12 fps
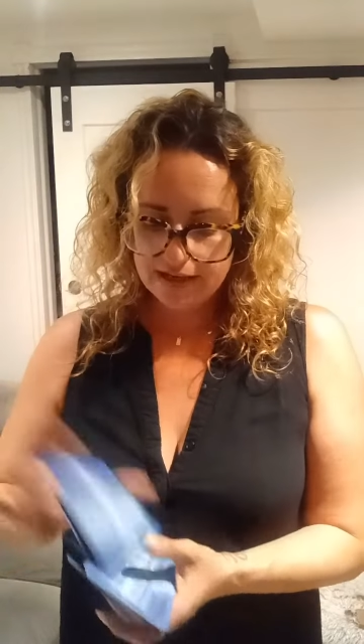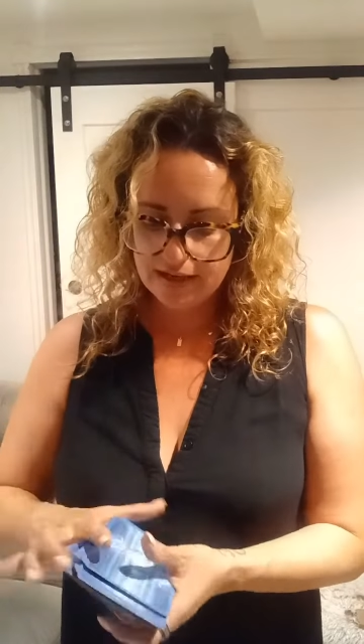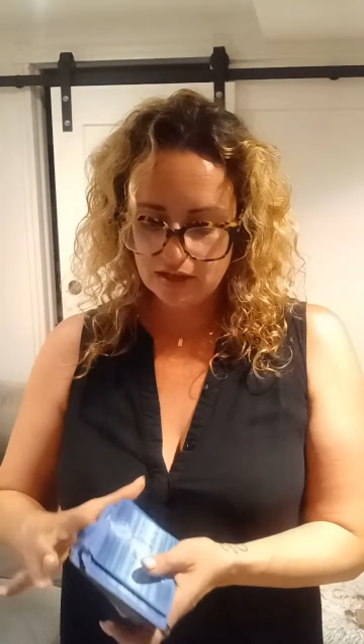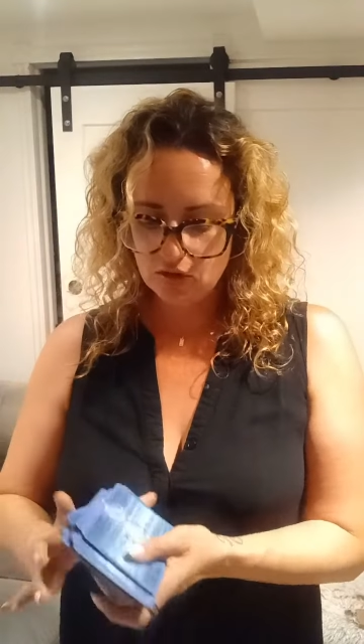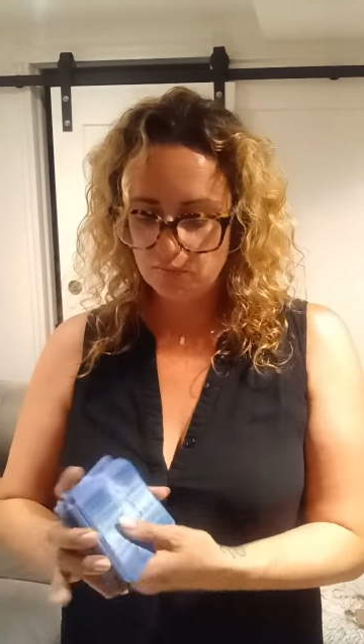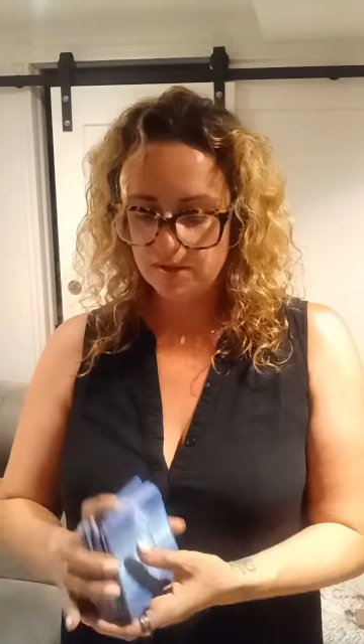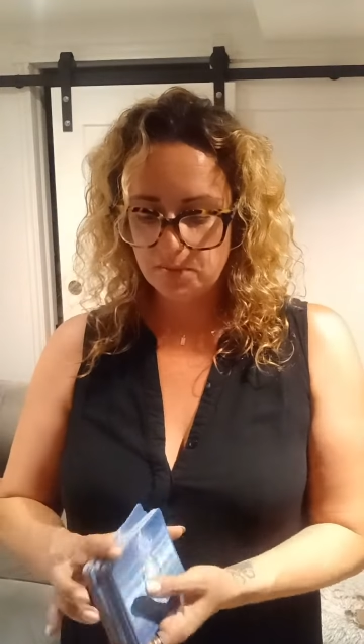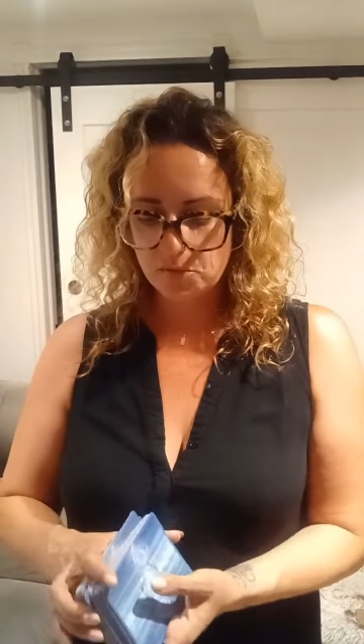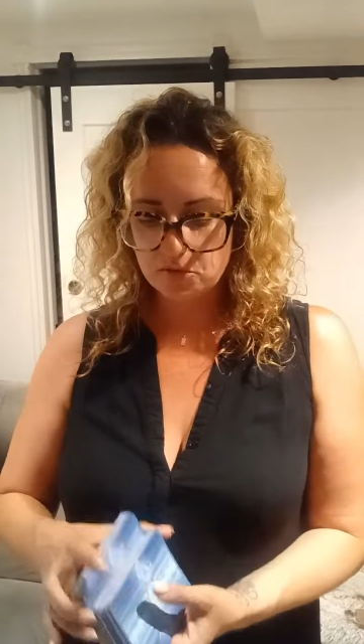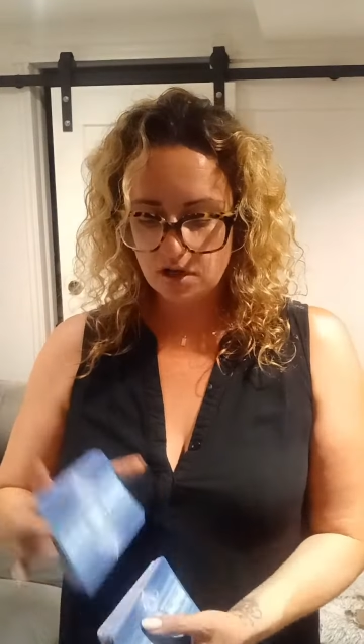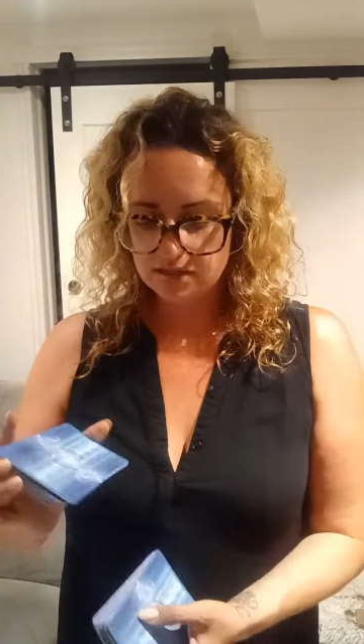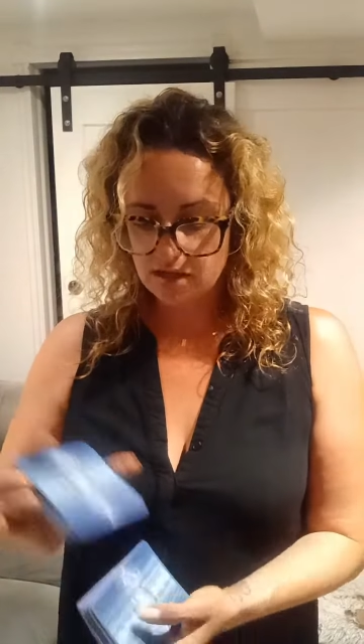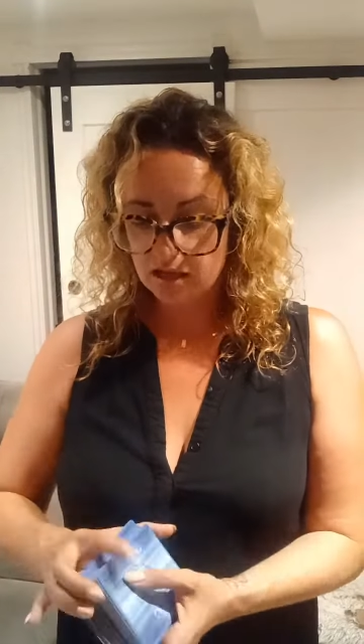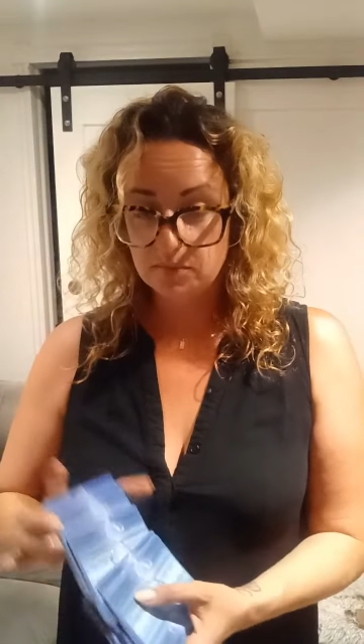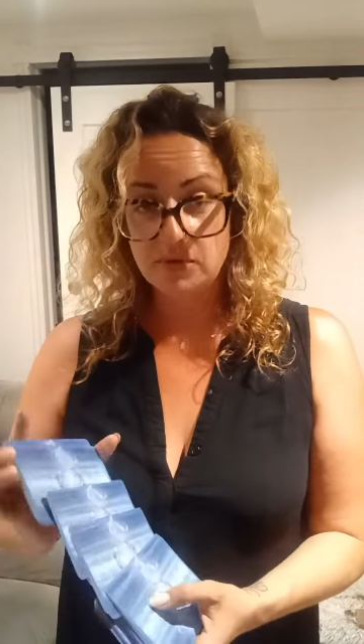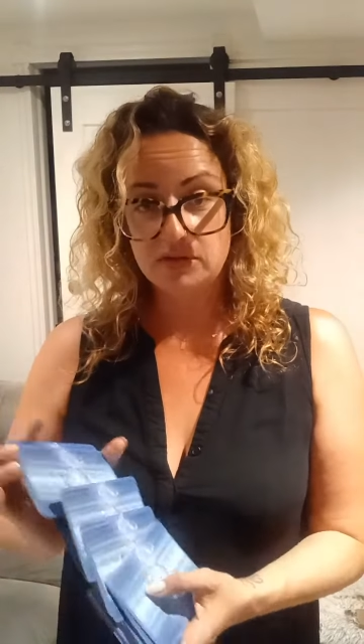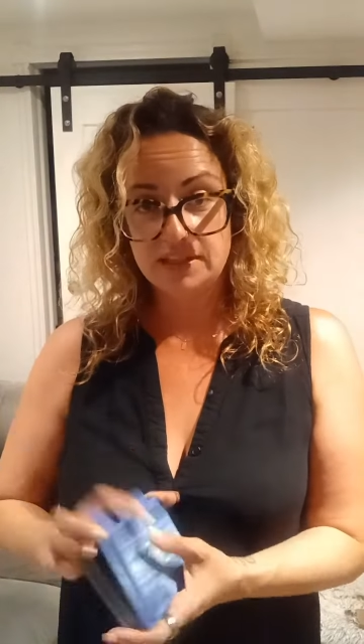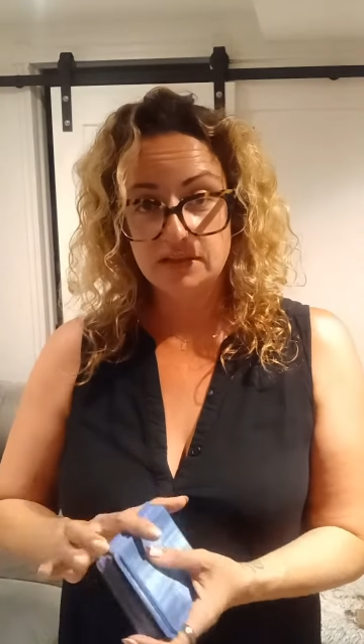I know people were all talking
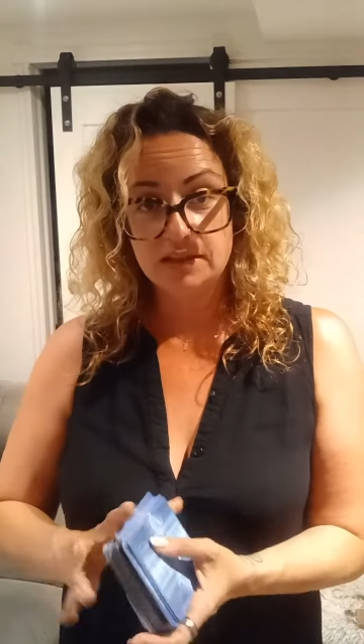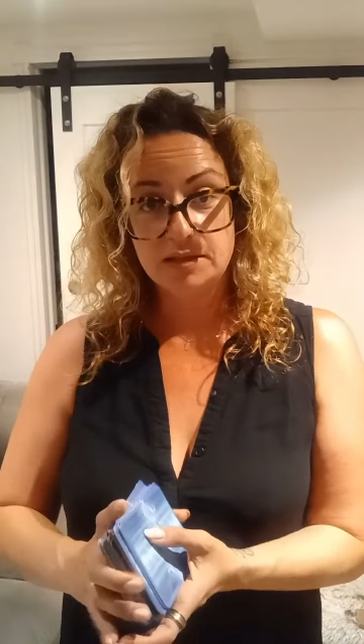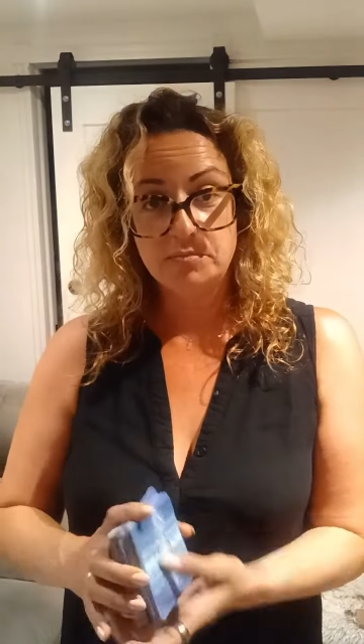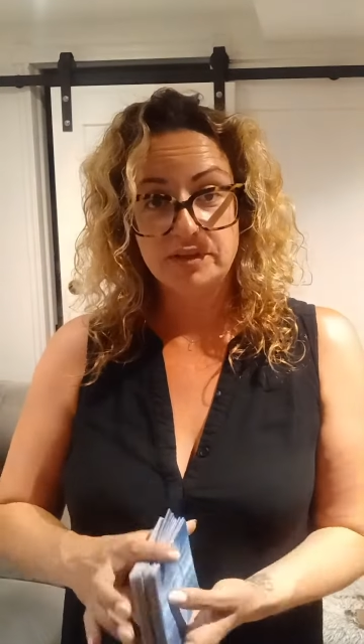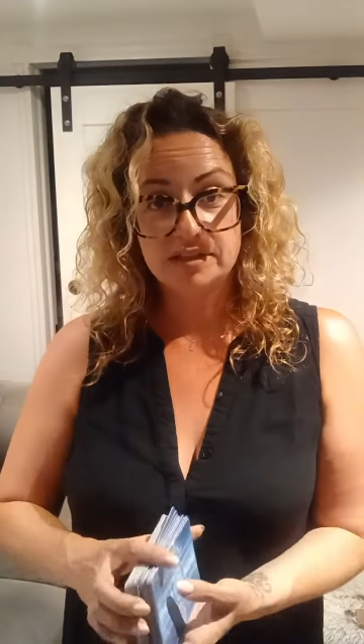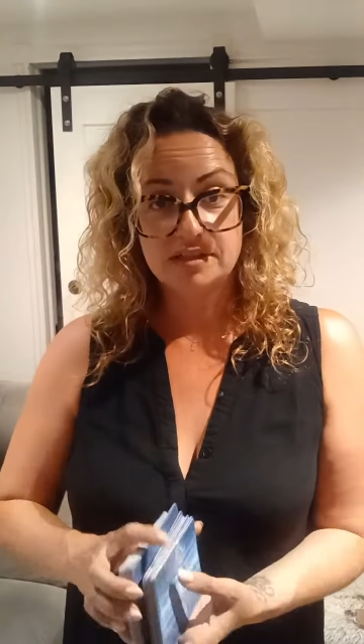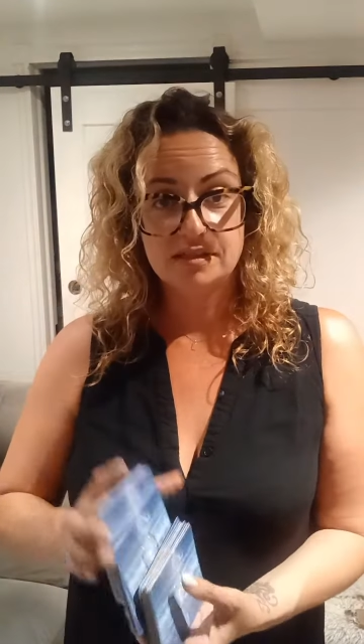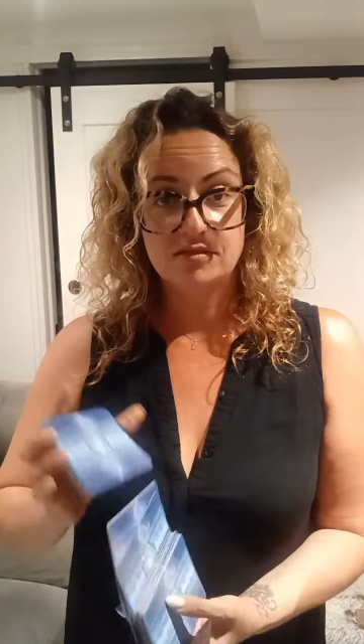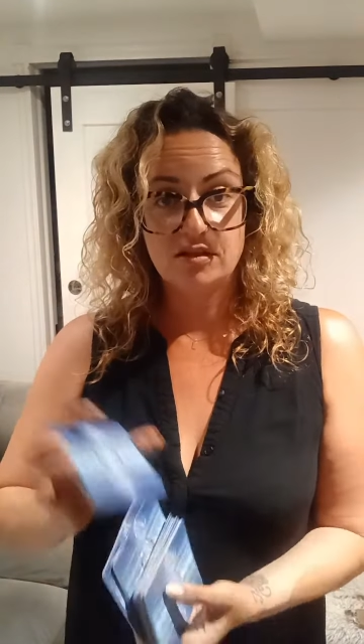about the Olympics and